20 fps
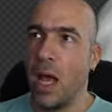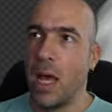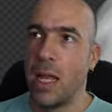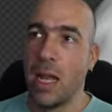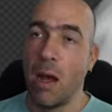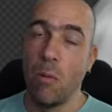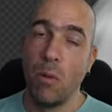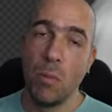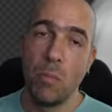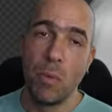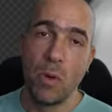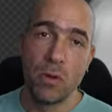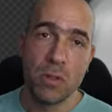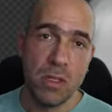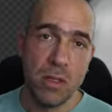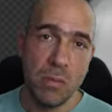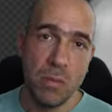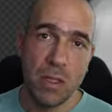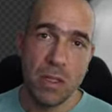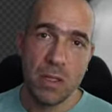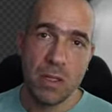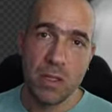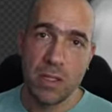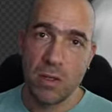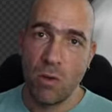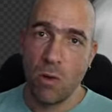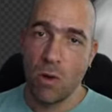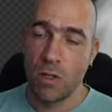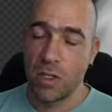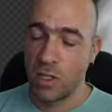And I will post them in the
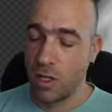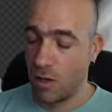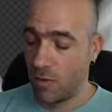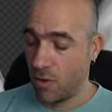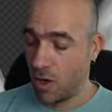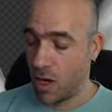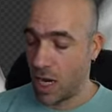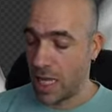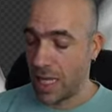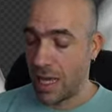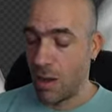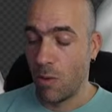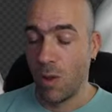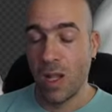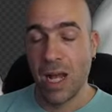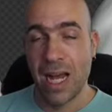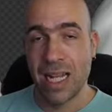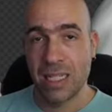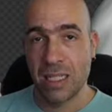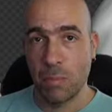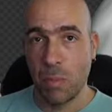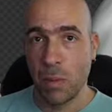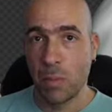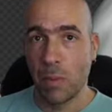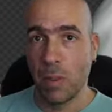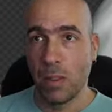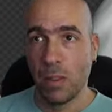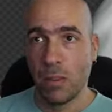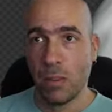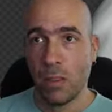Discord server and I will ask
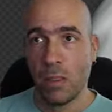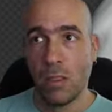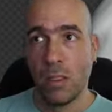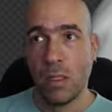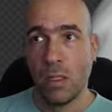people